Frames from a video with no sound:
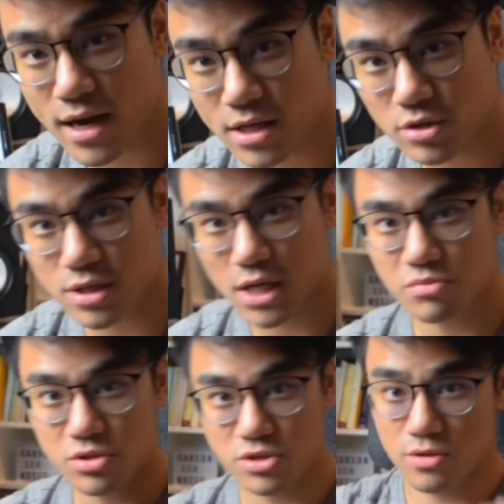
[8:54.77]
exercise,
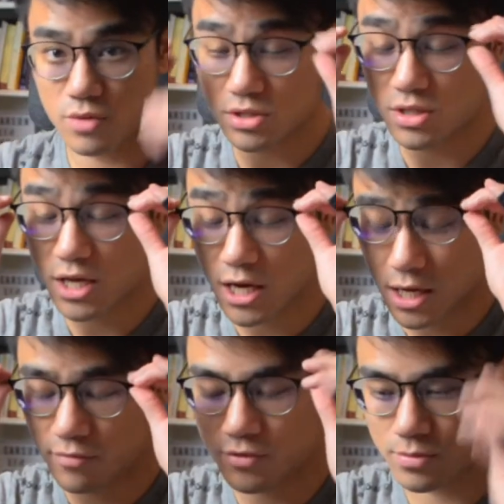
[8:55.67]
once you get
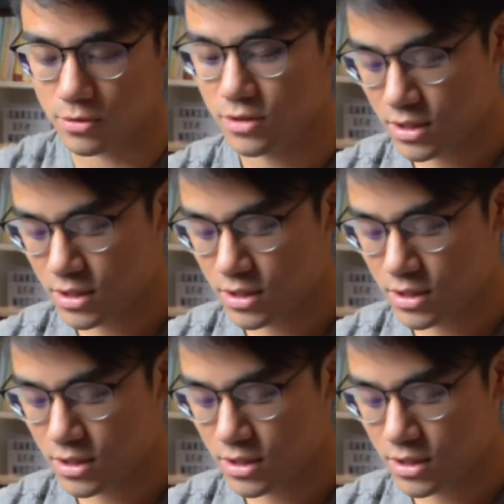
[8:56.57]
comfortable